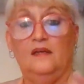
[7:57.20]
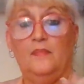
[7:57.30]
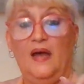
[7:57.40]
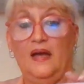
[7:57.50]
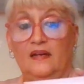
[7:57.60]

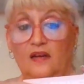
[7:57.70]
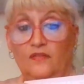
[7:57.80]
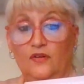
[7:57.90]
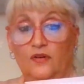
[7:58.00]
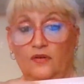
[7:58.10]
by
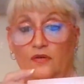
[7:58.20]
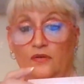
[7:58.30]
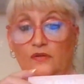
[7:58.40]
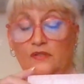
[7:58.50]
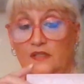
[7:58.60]

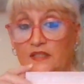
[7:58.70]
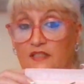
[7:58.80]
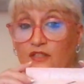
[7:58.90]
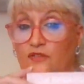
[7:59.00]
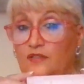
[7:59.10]
CoverGirl,
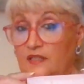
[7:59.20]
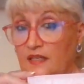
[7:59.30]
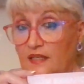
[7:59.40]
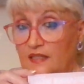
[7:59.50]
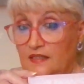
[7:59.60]
because using
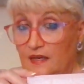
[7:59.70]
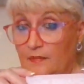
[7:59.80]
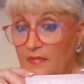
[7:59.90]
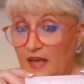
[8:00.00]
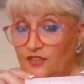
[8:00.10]
it is going
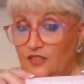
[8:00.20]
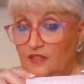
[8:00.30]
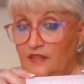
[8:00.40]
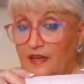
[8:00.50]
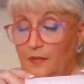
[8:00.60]
to
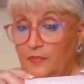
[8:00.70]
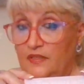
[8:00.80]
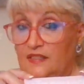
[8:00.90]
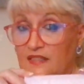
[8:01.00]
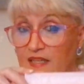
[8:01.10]
magically help
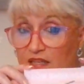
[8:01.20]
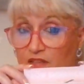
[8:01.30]
us stay